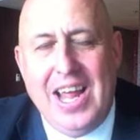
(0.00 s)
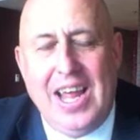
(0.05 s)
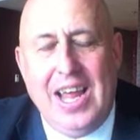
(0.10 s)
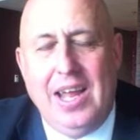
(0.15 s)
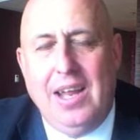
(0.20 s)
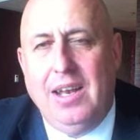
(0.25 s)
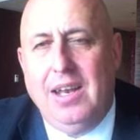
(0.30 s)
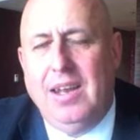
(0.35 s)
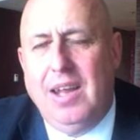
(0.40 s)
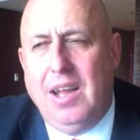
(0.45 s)

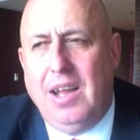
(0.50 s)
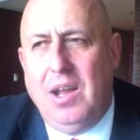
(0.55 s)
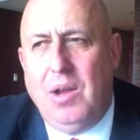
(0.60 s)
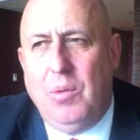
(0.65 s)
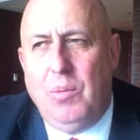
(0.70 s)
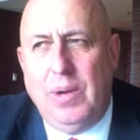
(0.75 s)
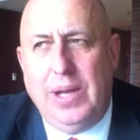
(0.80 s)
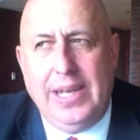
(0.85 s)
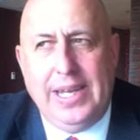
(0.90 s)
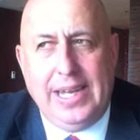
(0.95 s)
and
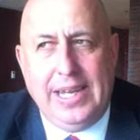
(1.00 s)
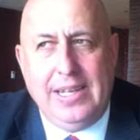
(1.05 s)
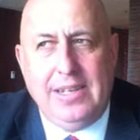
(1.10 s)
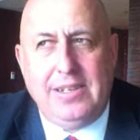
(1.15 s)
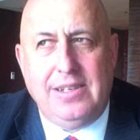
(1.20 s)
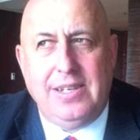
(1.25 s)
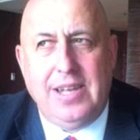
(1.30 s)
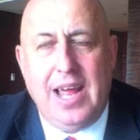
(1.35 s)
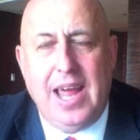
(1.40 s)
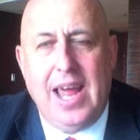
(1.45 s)
we
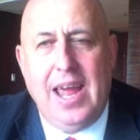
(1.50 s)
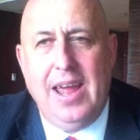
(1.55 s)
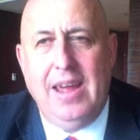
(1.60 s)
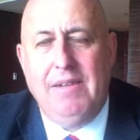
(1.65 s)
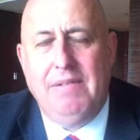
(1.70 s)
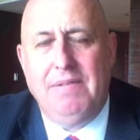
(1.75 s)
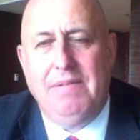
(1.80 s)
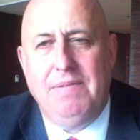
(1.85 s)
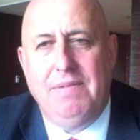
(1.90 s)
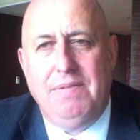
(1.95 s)
need to
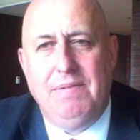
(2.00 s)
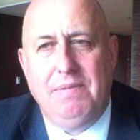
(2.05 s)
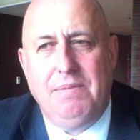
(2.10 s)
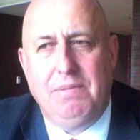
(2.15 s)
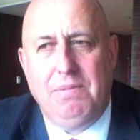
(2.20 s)
have